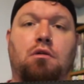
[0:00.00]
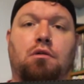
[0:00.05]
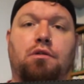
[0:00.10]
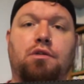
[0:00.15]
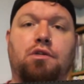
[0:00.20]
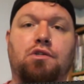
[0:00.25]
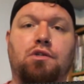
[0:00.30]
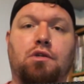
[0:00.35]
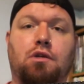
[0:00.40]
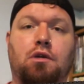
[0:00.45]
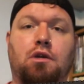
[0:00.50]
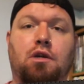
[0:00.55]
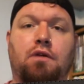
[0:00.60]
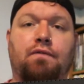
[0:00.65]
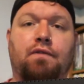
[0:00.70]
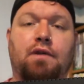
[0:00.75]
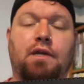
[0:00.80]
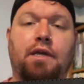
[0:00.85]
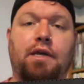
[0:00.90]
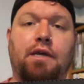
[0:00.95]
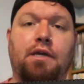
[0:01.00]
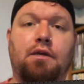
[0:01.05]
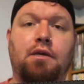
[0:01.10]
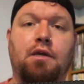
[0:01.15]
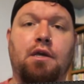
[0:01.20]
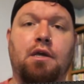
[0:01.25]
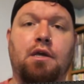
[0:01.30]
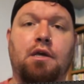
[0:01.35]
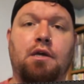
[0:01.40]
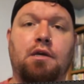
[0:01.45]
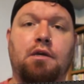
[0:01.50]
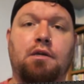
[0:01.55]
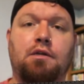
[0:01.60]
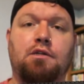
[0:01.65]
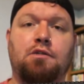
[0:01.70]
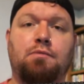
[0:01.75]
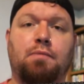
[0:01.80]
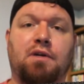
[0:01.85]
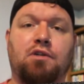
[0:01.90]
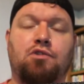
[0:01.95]
this lovely
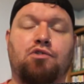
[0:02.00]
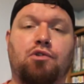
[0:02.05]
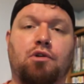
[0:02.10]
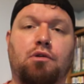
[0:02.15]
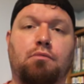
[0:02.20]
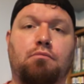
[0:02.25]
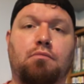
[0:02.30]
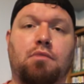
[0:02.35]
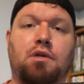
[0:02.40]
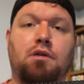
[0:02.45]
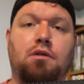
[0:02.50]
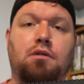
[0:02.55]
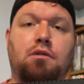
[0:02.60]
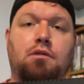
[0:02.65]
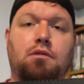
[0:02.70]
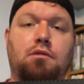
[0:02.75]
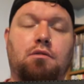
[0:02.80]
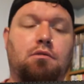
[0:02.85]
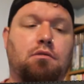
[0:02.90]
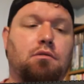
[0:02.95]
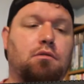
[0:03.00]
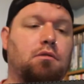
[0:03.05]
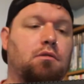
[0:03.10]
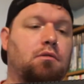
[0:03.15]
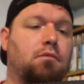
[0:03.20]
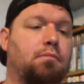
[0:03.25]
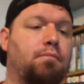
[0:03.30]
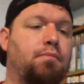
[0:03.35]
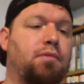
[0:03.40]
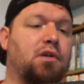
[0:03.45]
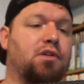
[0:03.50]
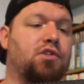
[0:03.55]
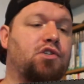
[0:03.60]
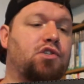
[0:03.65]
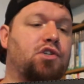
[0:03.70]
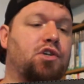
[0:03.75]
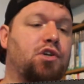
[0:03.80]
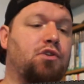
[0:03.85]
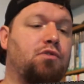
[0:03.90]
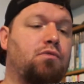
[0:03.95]
Spectrum
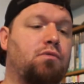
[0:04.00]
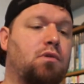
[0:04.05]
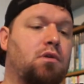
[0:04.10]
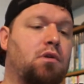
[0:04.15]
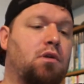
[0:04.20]
+2.